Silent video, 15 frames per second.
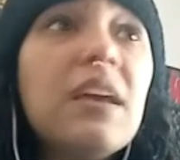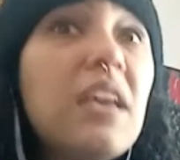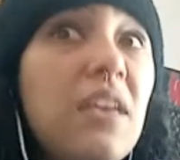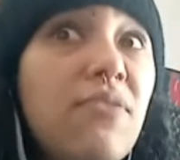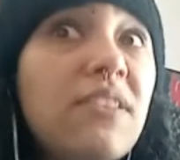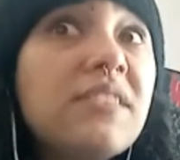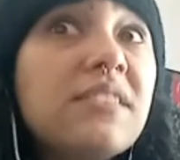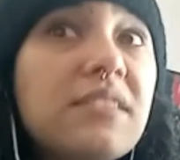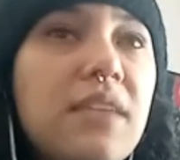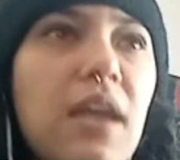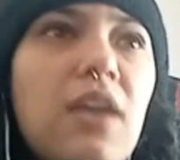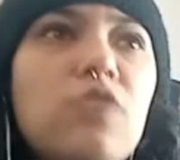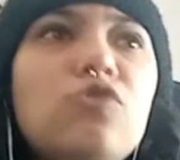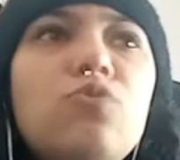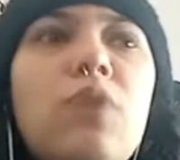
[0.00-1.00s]
even
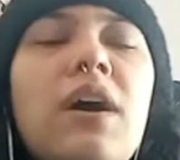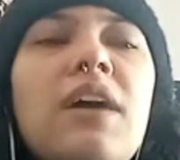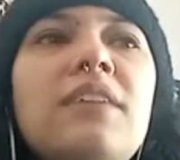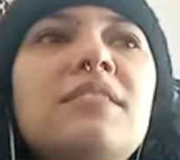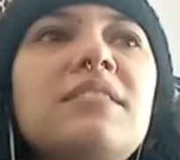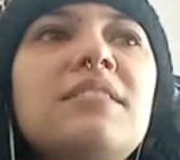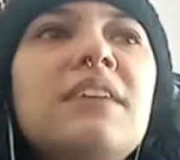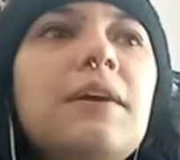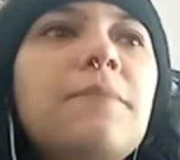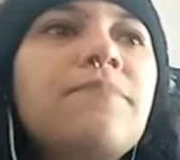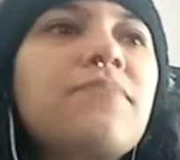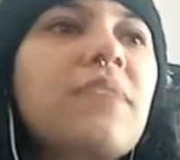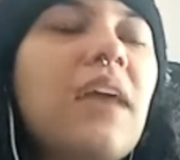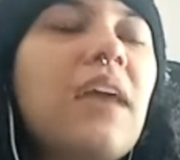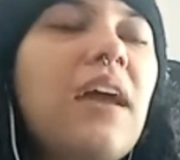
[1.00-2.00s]
stage-wise
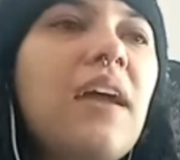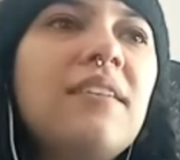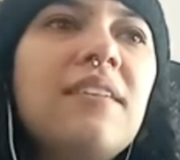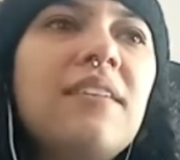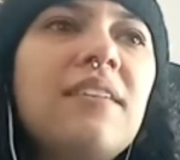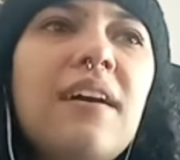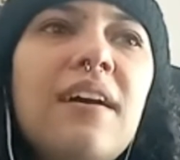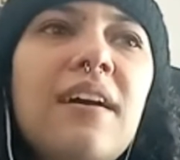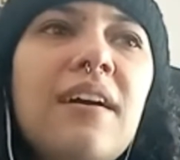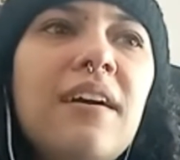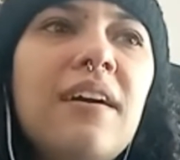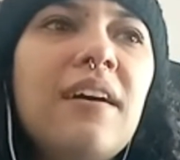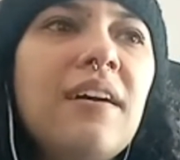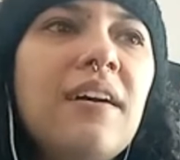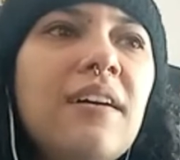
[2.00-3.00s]
and
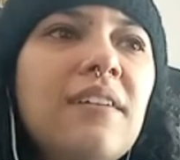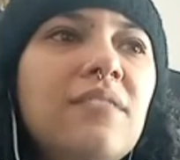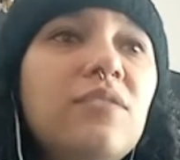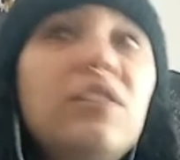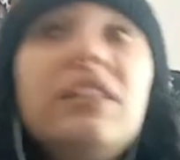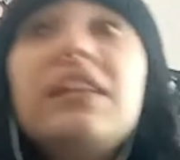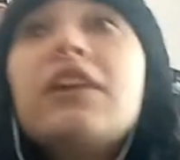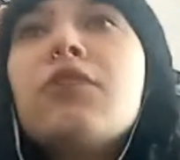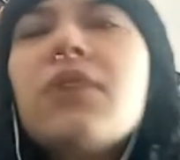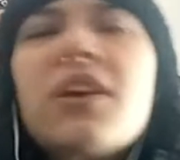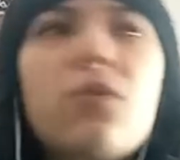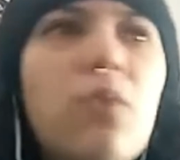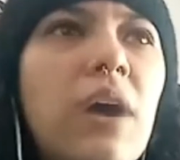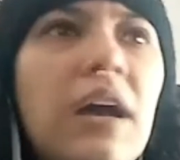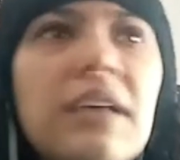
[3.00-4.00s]

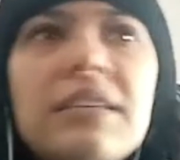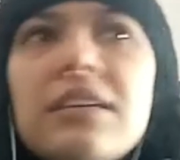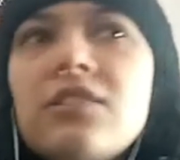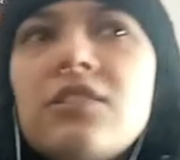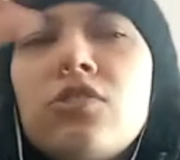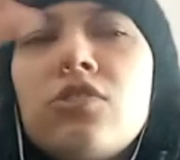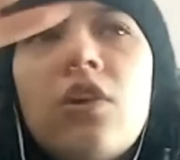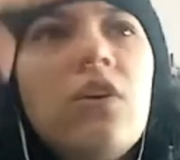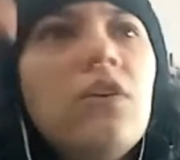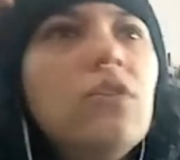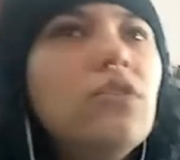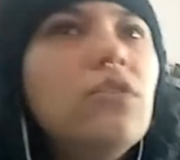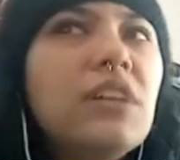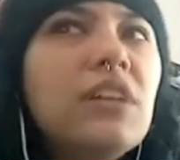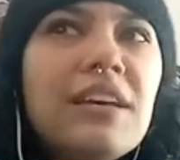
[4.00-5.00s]
lyric-wise, it's
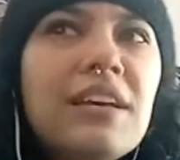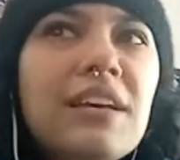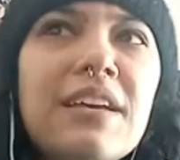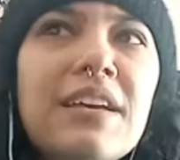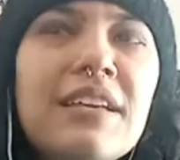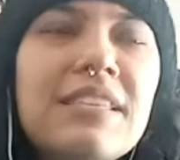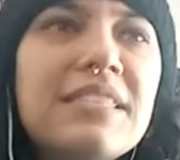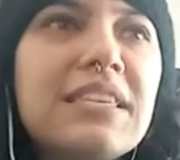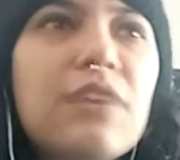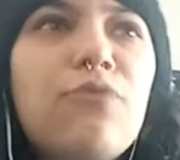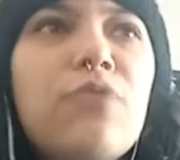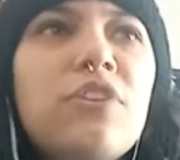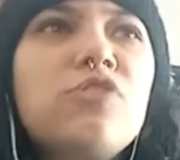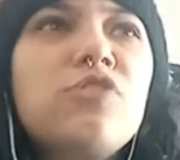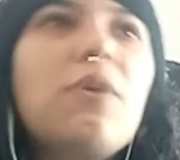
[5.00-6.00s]
all
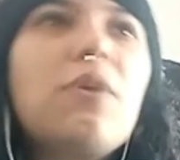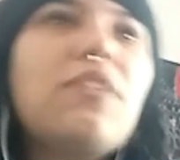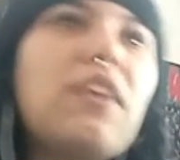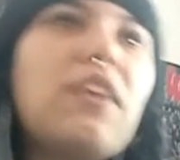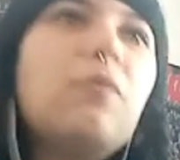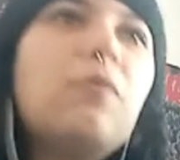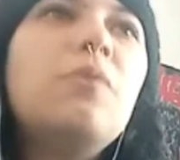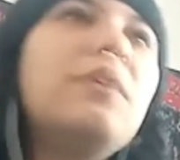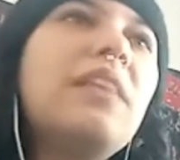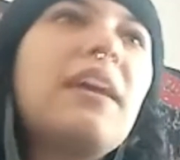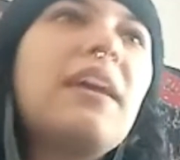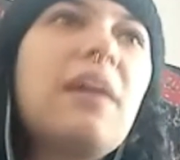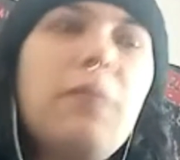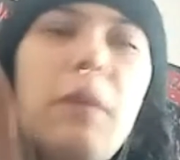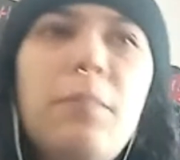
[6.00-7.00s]
different. So I think it will be
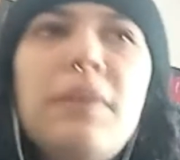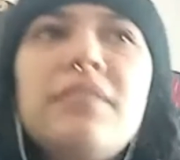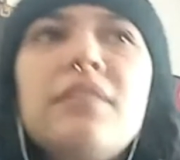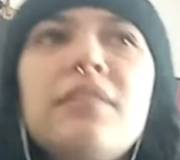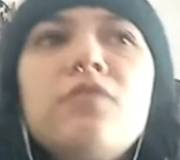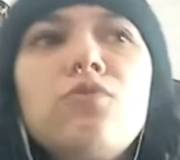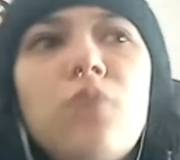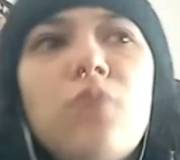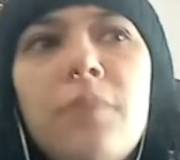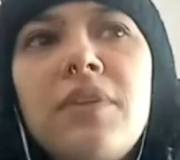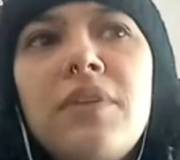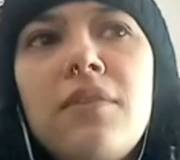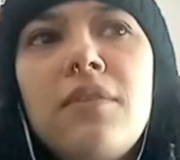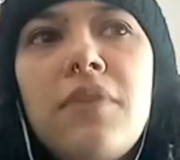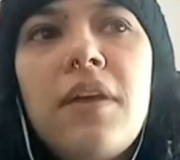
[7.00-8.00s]
like a bit
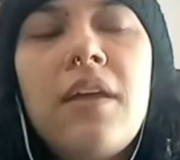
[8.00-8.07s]
disruptive,